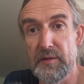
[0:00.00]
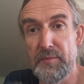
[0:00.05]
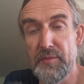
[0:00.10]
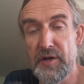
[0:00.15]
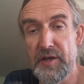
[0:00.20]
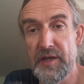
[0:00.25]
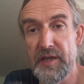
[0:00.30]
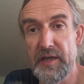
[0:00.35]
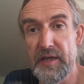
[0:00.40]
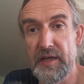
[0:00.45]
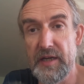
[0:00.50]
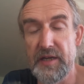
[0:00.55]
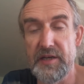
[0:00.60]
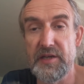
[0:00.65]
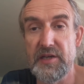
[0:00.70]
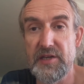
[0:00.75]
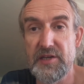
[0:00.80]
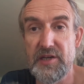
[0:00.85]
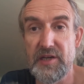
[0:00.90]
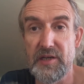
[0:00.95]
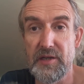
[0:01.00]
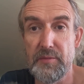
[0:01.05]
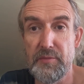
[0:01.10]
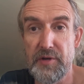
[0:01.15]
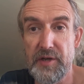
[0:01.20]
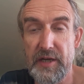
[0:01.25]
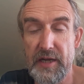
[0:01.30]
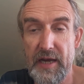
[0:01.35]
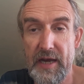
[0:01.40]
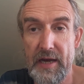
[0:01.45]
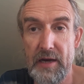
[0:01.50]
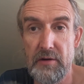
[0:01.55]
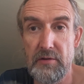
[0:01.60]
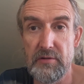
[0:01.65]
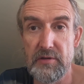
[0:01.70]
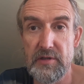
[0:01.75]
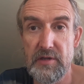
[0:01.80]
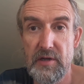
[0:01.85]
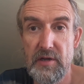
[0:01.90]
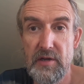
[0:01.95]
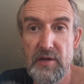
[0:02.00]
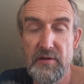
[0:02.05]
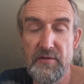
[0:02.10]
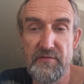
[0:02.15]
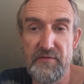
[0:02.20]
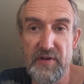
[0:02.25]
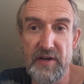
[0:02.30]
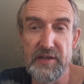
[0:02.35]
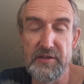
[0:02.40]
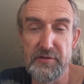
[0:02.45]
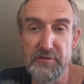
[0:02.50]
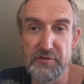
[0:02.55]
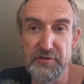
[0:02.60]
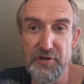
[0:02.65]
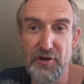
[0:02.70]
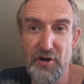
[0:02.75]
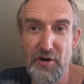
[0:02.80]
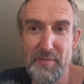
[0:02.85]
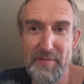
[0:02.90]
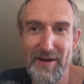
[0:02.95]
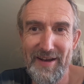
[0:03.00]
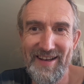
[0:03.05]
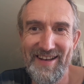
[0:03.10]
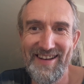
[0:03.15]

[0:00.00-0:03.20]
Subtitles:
the money and dishing the money out, vital job.